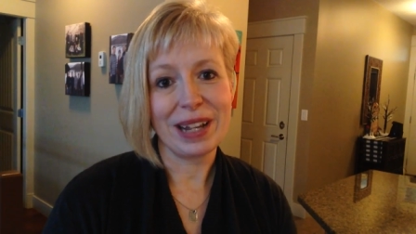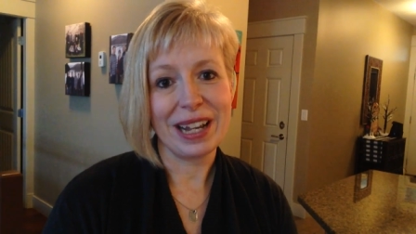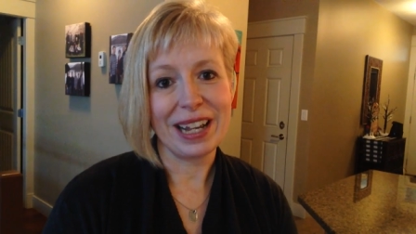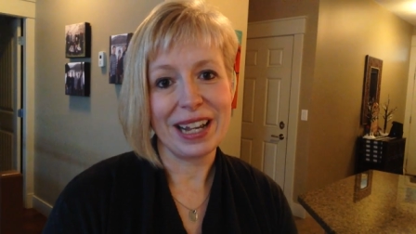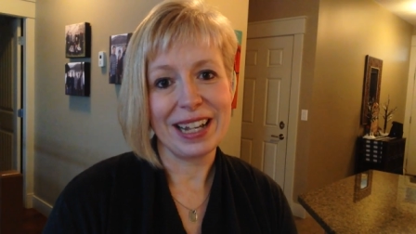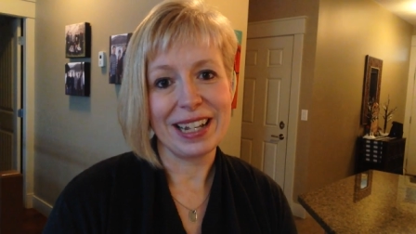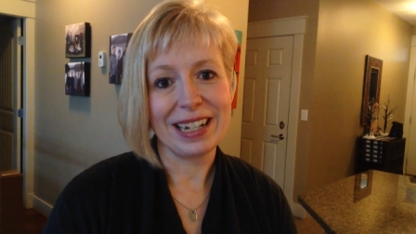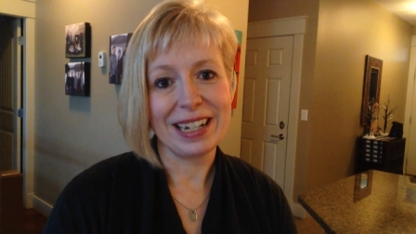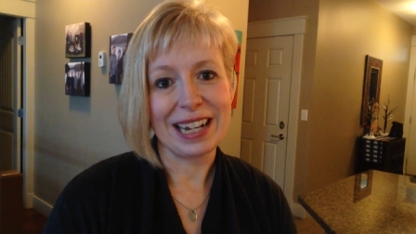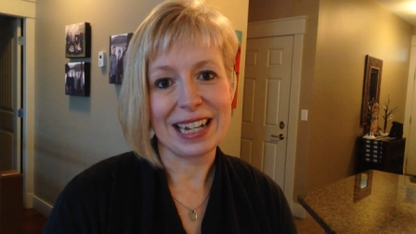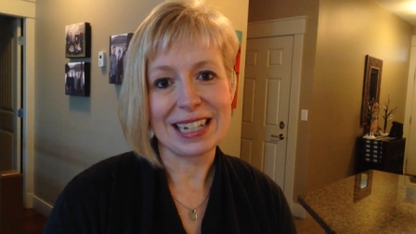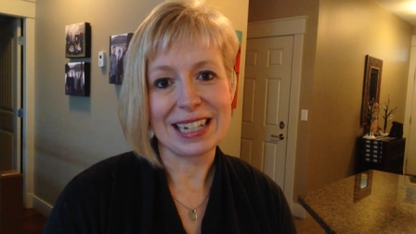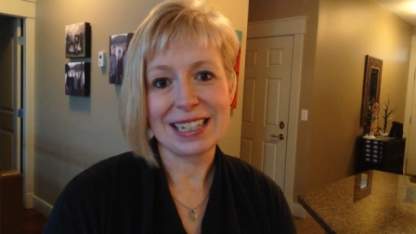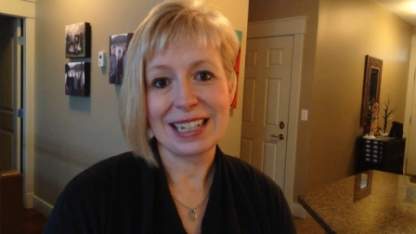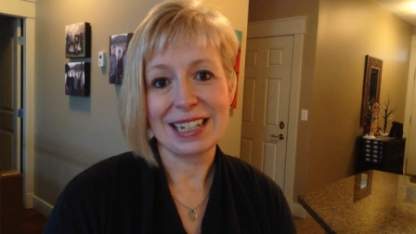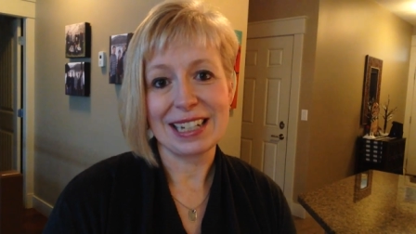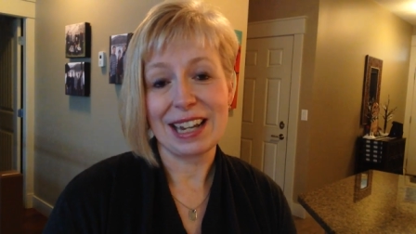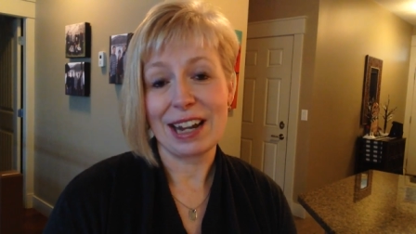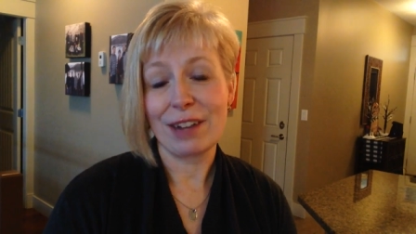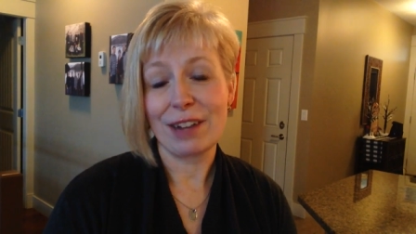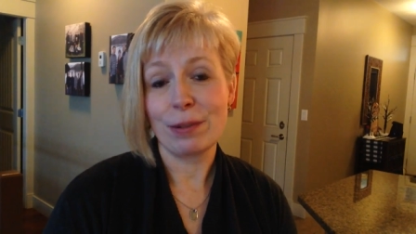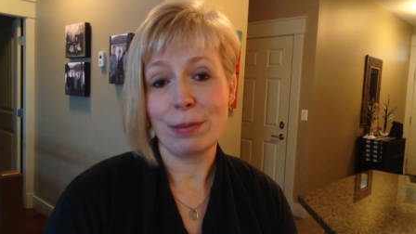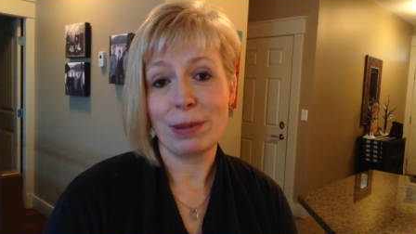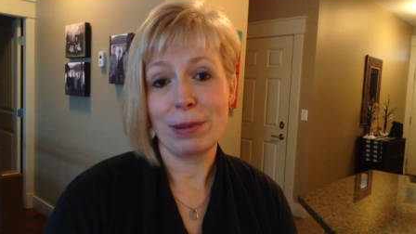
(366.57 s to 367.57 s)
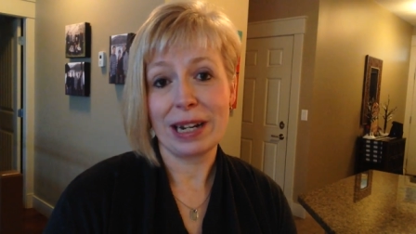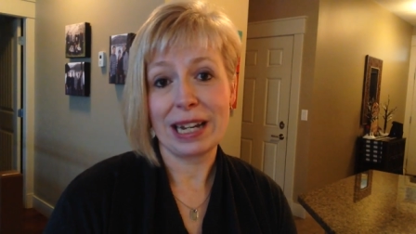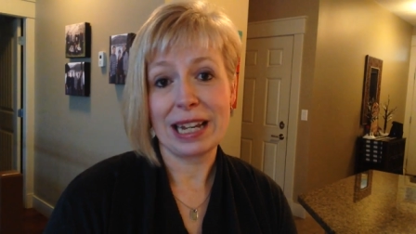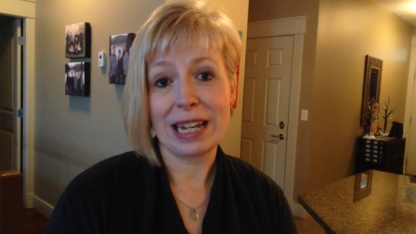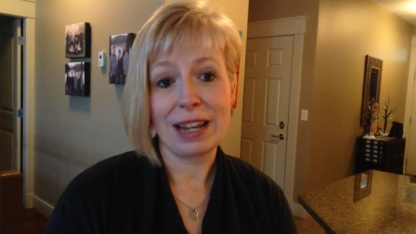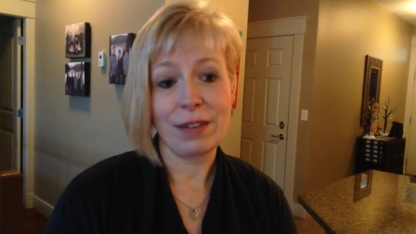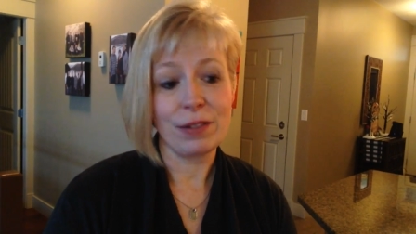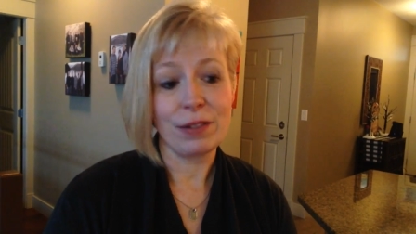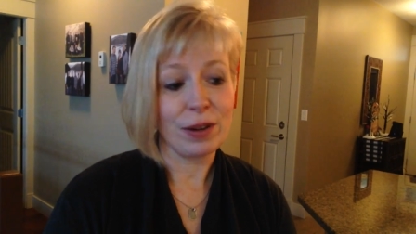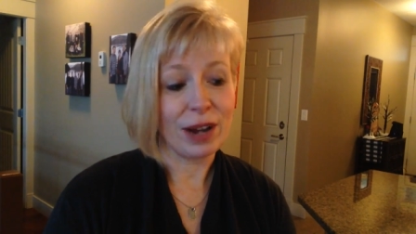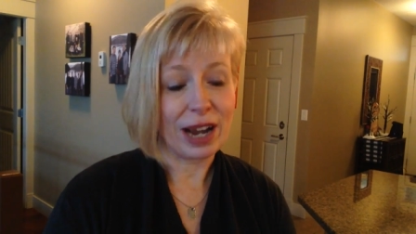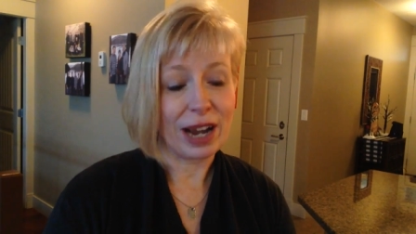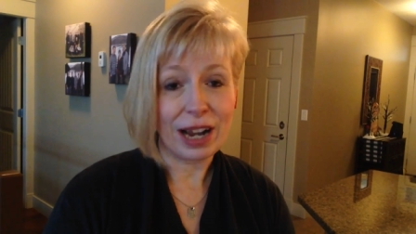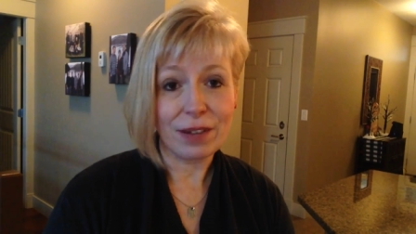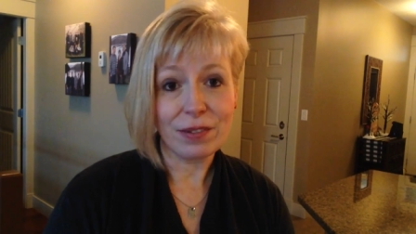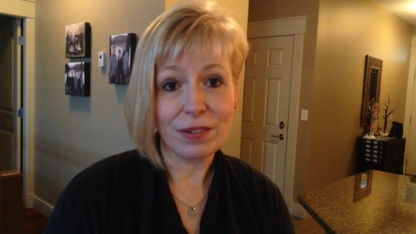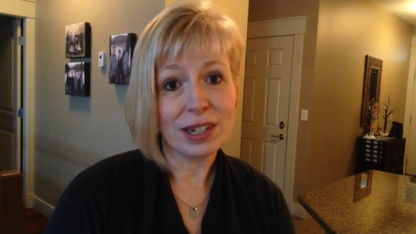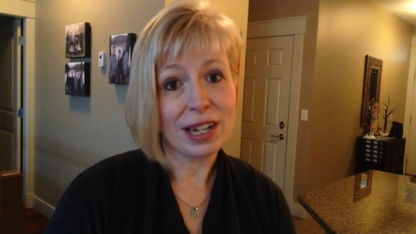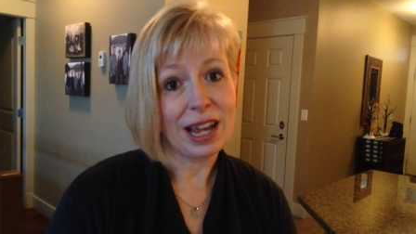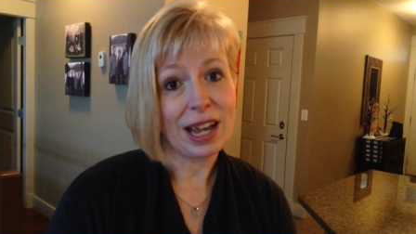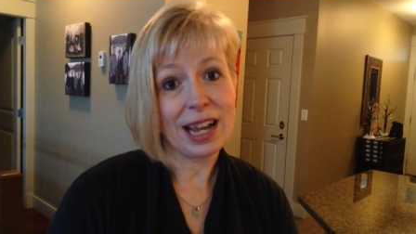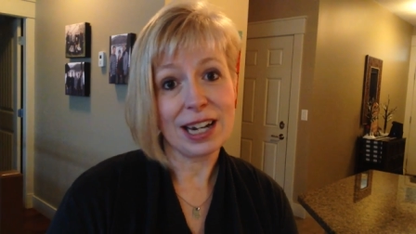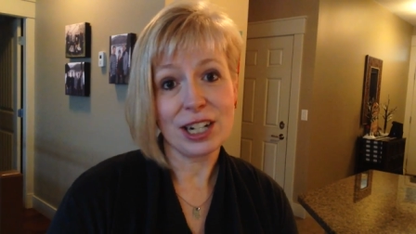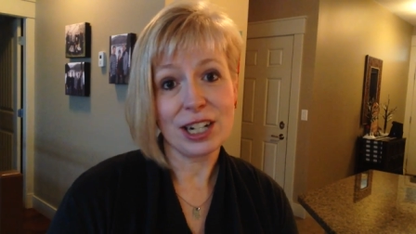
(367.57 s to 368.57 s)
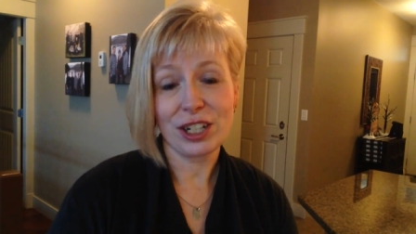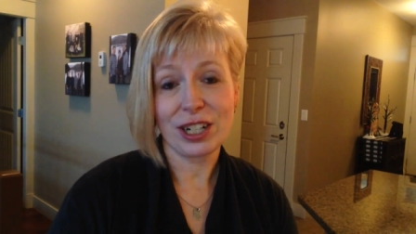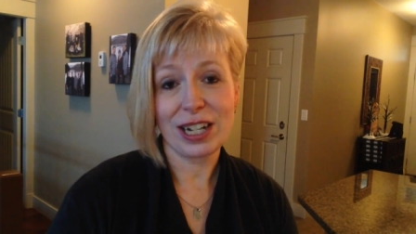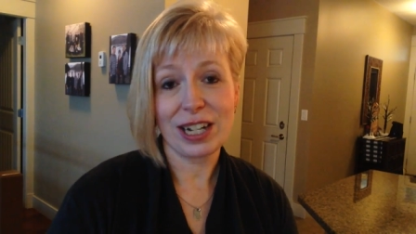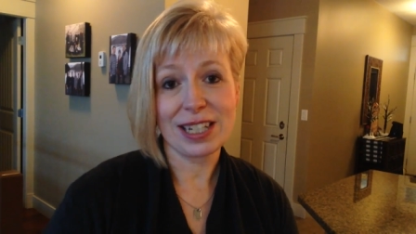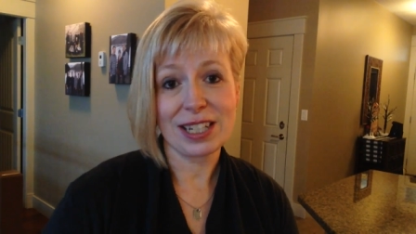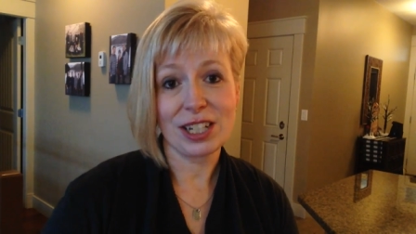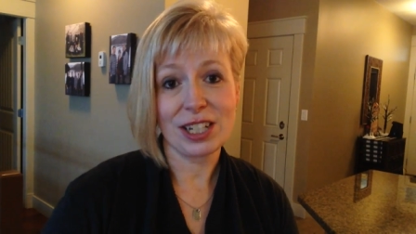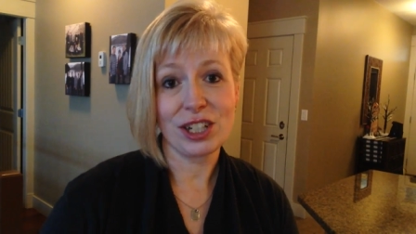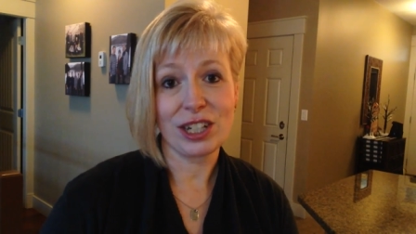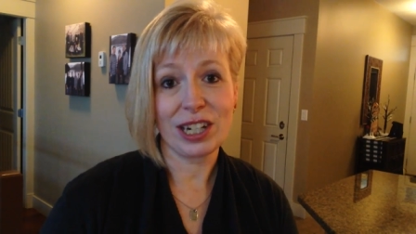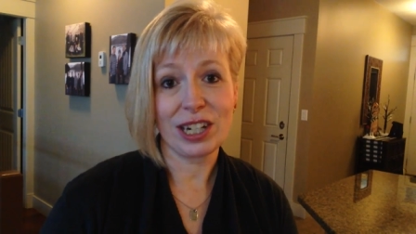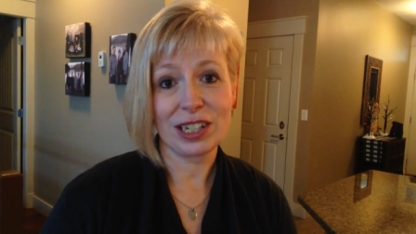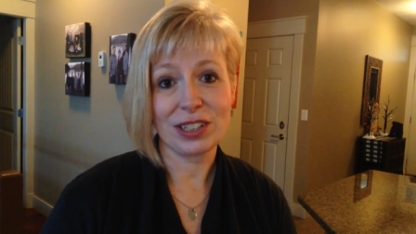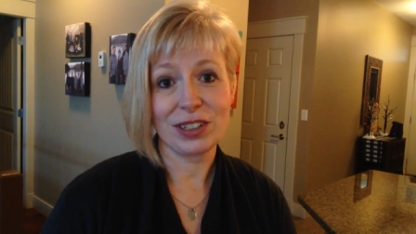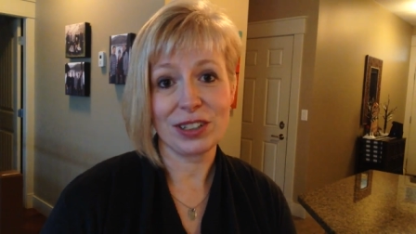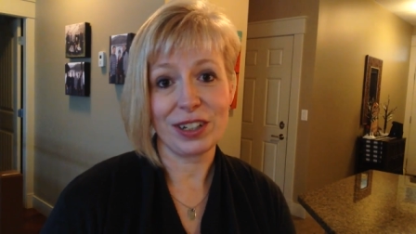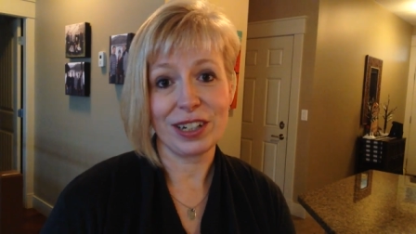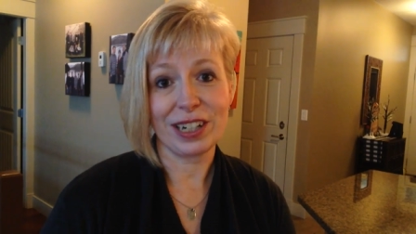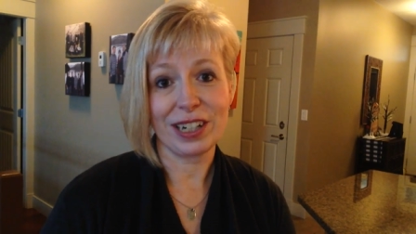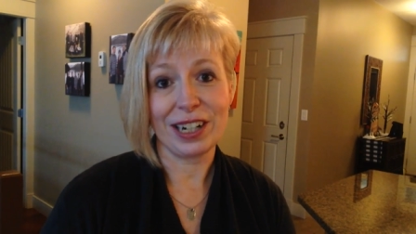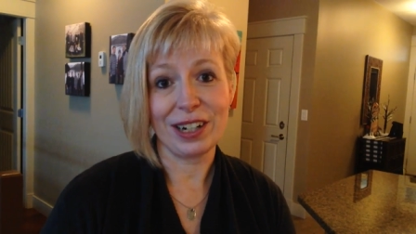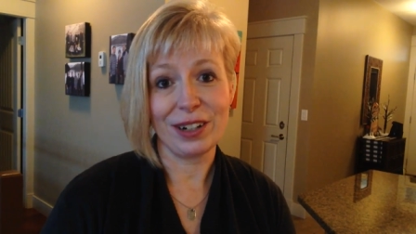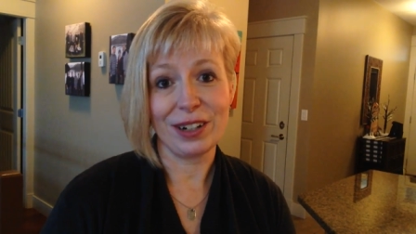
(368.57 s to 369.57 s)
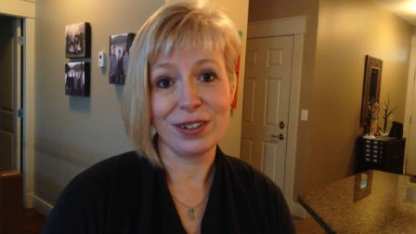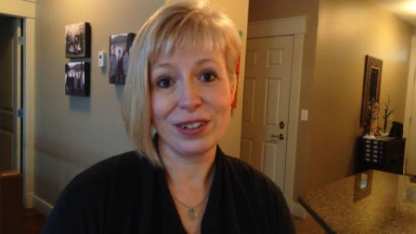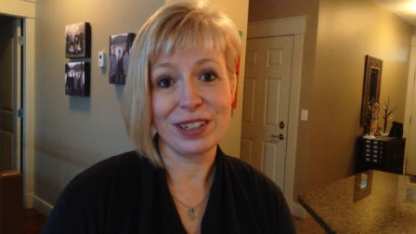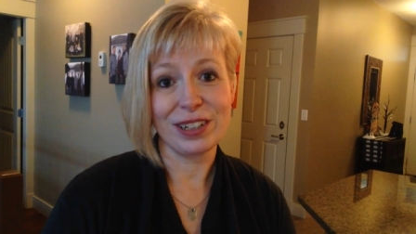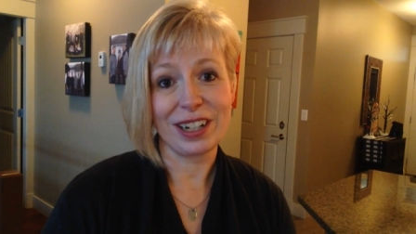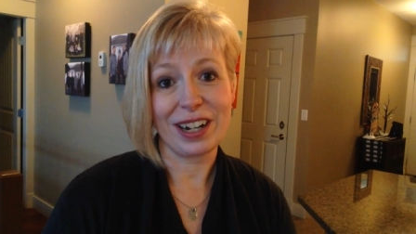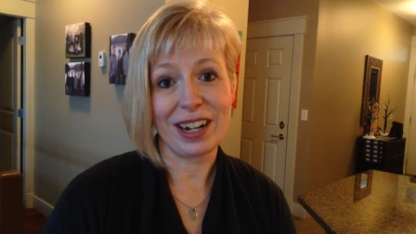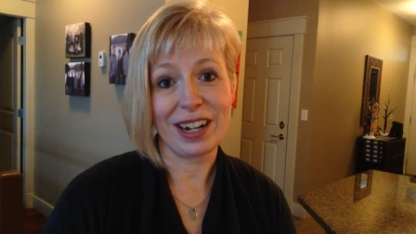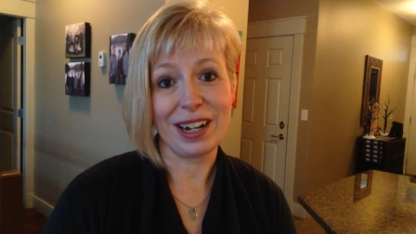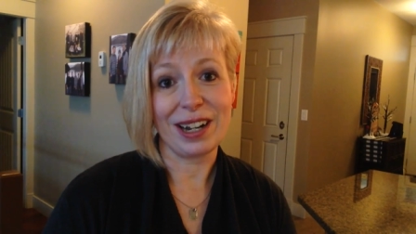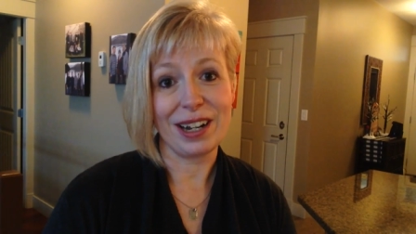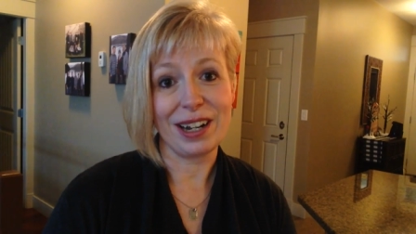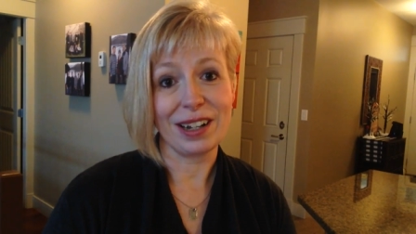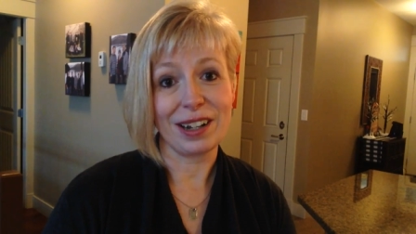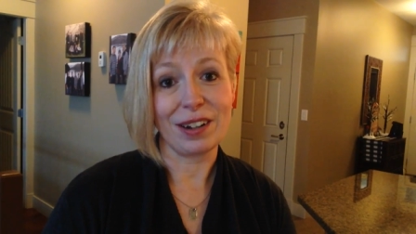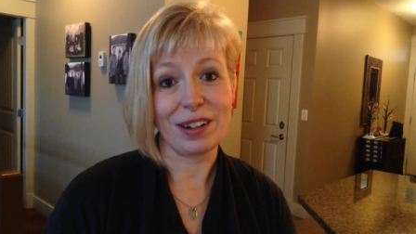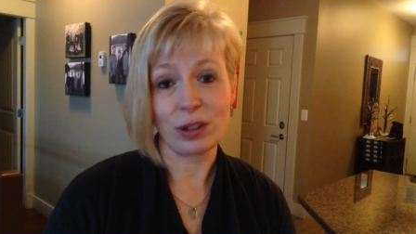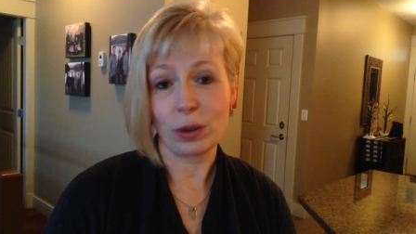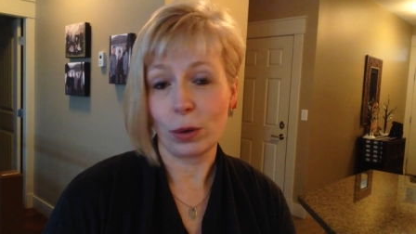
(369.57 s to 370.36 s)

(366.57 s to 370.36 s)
And like I said to everybody, if you haven't had a chance to check Donna out, uh,